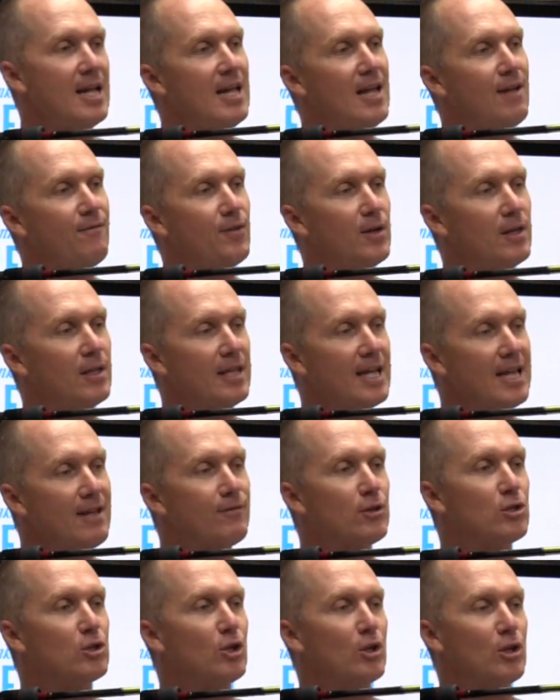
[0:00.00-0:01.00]
If you
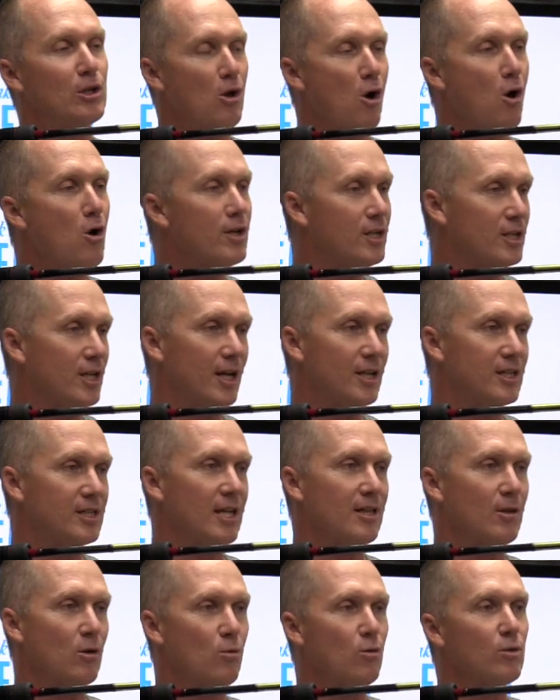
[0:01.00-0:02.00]
leave it too long and don't
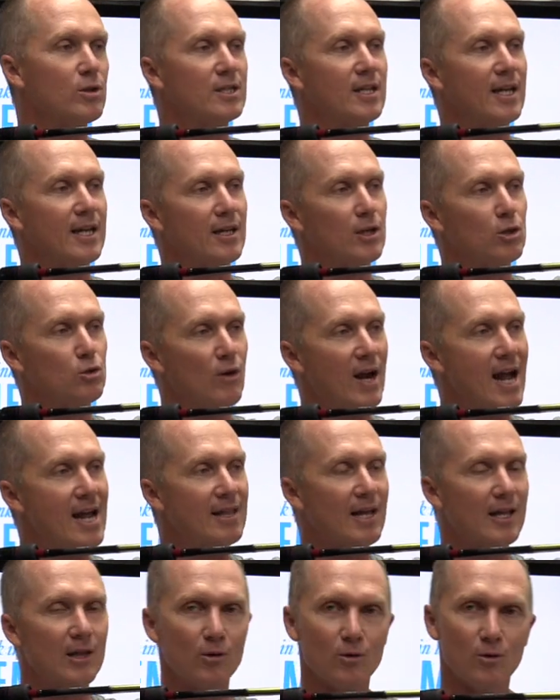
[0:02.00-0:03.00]
set the hooks, they're going to
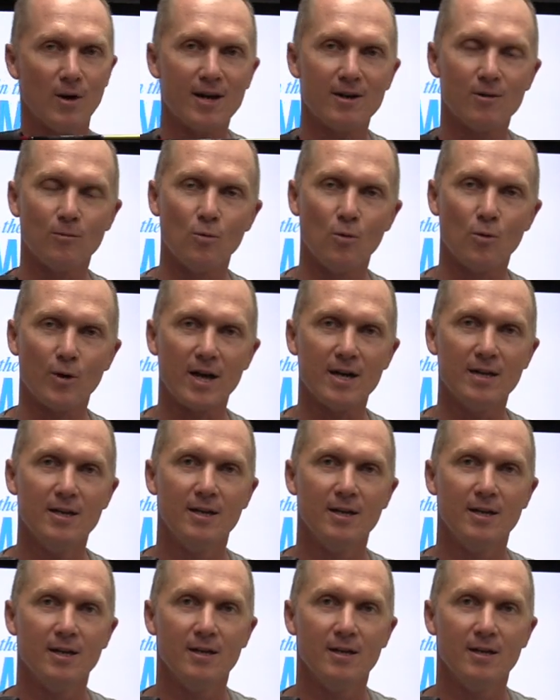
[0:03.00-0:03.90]
drag that lure underwater,